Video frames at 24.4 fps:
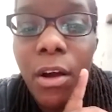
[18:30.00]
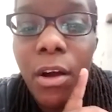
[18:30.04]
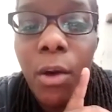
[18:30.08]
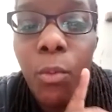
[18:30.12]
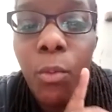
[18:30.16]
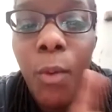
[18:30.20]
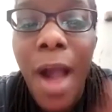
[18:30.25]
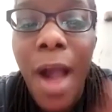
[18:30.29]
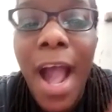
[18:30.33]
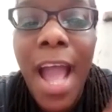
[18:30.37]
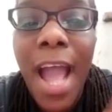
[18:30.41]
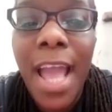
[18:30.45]

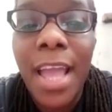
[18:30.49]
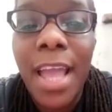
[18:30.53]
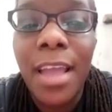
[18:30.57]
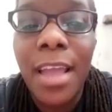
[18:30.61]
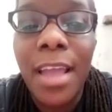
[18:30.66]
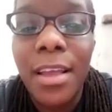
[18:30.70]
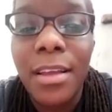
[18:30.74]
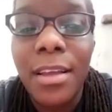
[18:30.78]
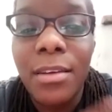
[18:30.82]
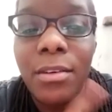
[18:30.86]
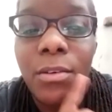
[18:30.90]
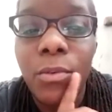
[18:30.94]

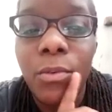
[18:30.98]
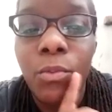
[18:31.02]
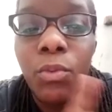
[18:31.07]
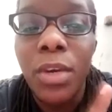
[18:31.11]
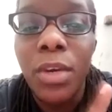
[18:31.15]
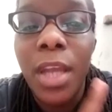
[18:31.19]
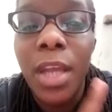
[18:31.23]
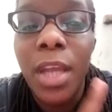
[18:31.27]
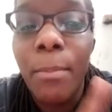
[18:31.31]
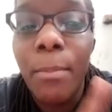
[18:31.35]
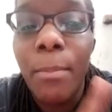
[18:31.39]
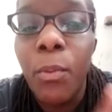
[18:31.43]
why
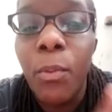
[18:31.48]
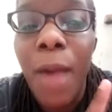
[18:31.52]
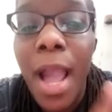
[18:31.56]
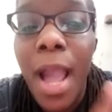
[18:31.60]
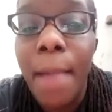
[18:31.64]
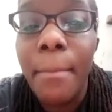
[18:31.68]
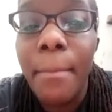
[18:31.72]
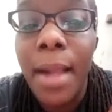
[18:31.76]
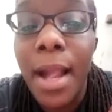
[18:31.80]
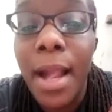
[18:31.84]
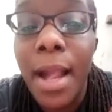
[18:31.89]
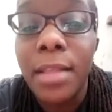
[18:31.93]
would a
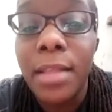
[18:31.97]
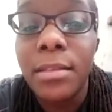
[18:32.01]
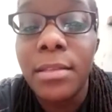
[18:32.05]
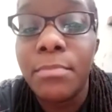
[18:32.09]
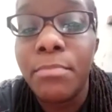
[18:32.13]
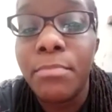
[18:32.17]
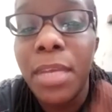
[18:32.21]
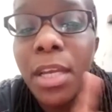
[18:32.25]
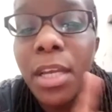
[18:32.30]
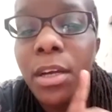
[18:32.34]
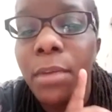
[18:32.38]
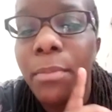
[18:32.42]
white man
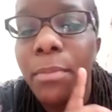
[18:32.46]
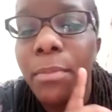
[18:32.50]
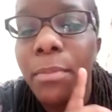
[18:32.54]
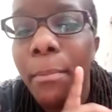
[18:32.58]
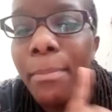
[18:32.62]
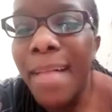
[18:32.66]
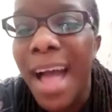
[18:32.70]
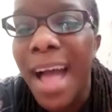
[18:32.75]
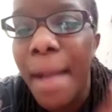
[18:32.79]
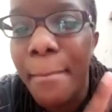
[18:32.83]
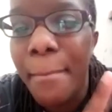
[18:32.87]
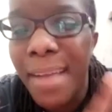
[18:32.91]
pick up a
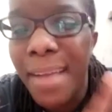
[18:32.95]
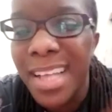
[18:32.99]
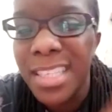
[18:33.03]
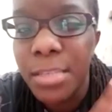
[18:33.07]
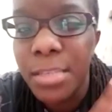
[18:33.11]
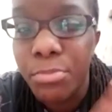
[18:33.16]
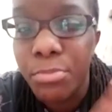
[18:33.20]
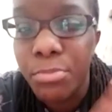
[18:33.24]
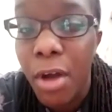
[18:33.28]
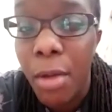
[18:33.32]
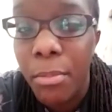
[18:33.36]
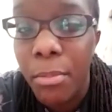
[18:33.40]
Black man's
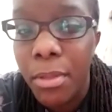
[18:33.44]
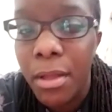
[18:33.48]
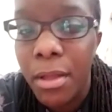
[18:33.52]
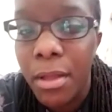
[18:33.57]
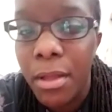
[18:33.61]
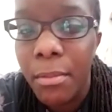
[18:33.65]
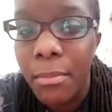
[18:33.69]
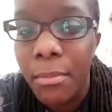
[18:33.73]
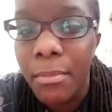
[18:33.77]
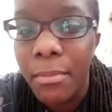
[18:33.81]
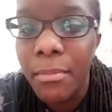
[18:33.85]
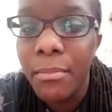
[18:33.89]

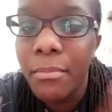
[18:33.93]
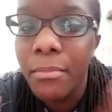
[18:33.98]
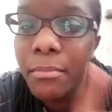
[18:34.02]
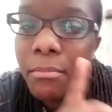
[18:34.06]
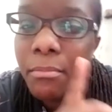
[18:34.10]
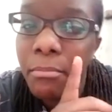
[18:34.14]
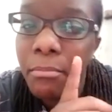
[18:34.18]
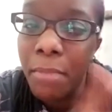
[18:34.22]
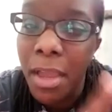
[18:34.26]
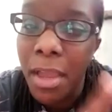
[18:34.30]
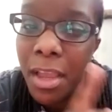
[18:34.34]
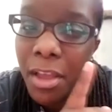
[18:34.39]
problem,
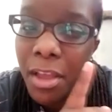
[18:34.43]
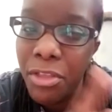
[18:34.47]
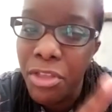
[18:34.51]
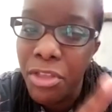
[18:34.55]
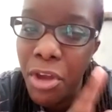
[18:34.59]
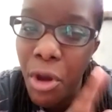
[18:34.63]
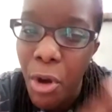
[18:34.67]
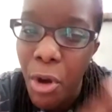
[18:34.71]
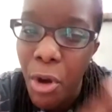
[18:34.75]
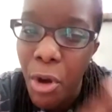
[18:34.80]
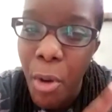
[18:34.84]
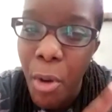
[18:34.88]
make it
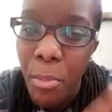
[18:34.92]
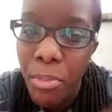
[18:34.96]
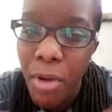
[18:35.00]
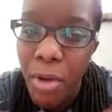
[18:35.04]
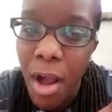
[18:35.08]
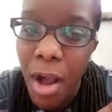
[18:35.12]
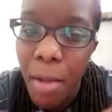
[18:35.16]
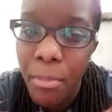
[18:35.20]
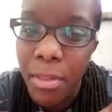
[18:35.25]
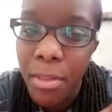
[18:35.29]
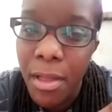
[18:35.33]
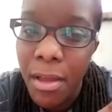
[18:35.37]
their own
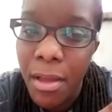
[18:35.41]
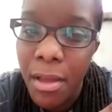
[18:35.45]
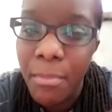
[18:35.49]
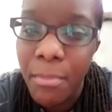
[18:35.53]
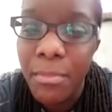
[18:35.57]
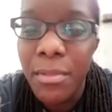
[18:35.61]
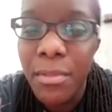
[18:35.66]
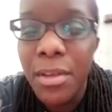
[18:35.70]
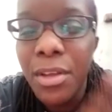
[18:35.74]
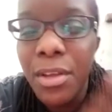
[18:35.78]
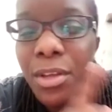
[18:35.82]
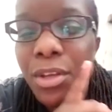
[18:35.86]

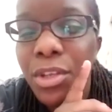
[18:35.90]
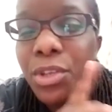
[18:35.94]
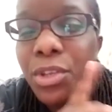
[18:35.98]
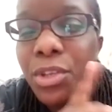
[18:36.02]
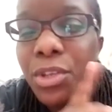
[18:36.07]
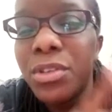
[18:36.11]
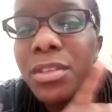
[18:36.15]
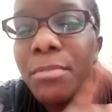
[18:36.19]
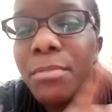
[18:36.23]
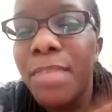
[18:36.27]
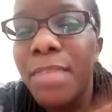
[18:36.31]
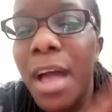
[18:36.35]
problem,
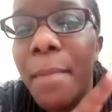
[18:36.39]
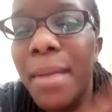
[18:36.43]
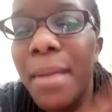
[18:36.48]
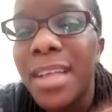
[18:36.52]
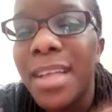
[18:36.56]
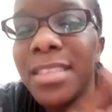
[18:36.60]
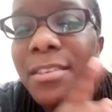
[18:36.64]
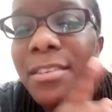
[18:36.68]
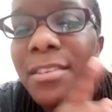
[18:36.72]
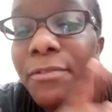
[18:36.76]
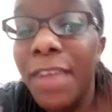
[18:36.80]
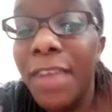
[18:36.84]
use the Black
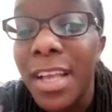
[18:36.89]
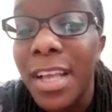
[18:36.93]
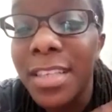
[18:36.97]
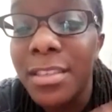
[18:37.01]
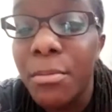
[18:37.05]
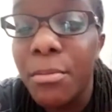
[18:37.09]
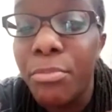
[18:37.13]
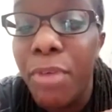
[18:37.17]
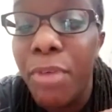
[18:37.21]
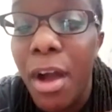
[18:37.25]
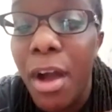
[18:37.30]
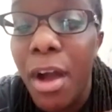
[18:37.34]
man to fix
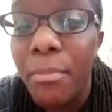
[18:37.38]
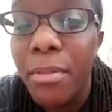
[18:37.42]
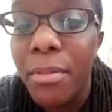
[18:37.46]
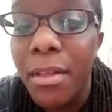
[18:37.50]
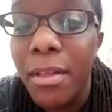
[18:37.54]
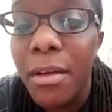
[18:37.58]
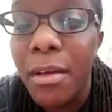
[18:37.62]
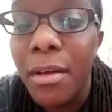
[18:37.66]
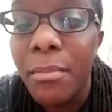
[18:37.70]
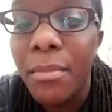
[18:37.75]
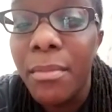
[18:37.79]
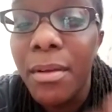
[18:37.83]
the
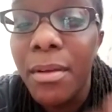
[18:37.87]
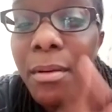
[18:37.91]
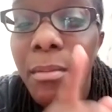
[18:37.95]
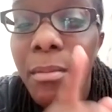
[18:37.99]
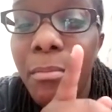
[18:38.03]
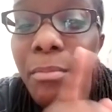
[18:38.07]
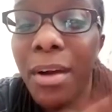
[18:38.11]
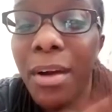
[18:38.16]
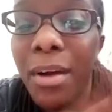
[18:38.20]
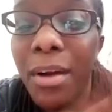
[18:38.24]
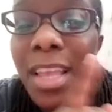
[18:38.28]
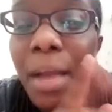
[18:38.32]
problem,
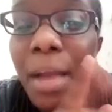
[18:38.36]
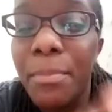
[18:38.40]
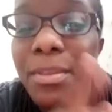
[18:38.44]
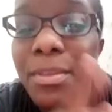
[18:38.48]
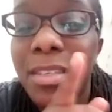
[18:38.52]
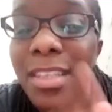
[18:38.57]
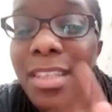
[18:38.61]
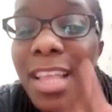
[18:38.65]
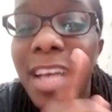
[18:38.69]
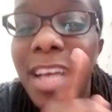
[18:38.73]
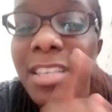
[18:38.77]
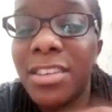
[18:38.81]
but
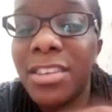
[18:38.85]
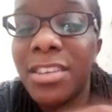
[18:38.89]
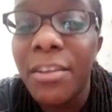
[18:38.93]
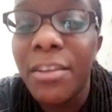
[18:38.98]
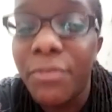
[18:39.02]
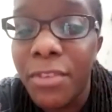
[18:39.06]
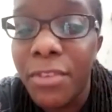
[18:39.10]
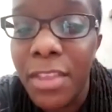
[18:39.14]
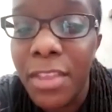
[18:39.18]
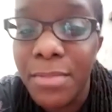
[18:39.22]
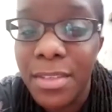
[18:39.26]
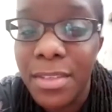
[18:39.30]
capitalize on it
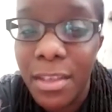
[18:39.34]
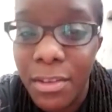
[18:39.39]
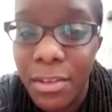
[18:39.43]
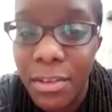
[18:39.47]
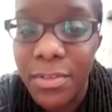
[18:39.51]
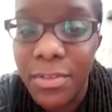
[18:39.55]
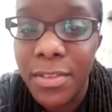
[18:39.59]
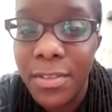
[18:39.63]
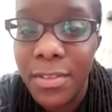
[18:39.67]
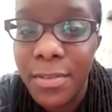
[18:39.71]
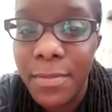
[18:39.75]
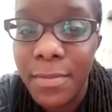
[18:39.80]
for
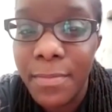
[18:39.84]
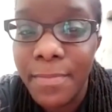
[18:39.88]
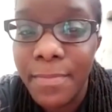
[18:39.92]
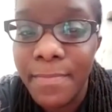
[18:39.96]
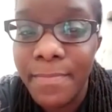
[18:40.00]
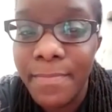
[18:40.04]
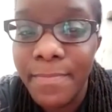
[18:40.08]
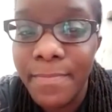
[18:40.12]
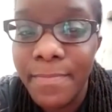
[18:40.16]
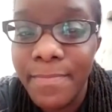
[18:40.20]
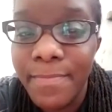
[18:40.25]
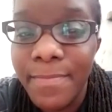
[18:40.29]
themselves?
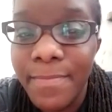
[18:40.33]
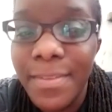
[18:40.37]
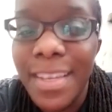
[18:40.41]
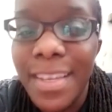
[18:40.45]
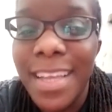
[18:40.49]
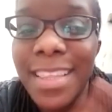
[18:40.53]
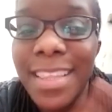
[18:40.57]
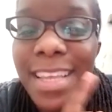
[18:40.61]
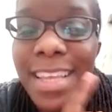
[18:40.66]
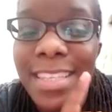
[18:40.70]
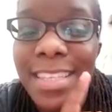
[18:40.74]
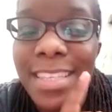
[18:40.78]

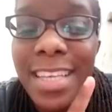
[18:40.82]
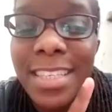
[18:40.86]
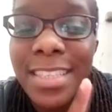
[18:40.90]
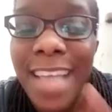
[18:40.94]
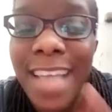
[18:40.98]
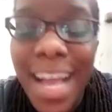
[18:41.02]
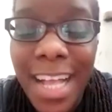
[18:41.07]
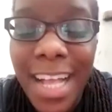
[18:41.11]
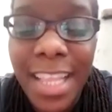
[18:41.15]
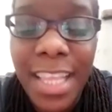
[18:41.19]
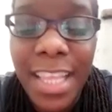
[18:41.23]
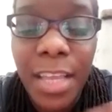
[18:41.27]
And that's
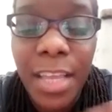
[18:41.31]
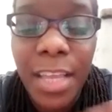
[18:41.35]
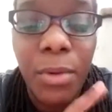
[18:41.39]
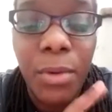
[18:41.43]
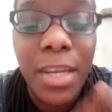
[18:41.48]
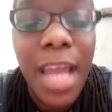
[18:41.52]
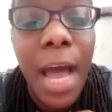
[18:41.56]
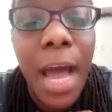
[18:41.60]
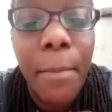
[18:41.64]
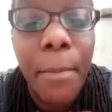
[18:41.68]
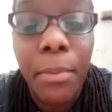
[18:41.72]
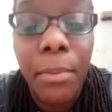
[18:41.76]
exactly
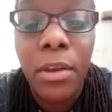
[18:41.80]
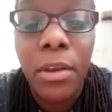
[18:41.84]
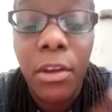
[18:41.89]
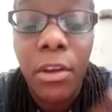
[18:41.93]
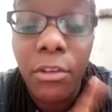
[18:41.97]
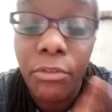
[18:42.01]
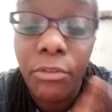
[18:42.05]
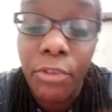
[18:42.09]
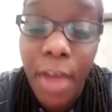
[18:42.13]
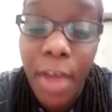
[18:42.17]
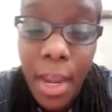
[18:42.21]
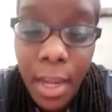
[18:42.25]
what happened
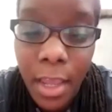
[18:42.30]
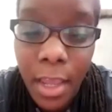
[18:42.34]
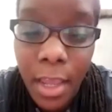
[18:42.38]
on Friday.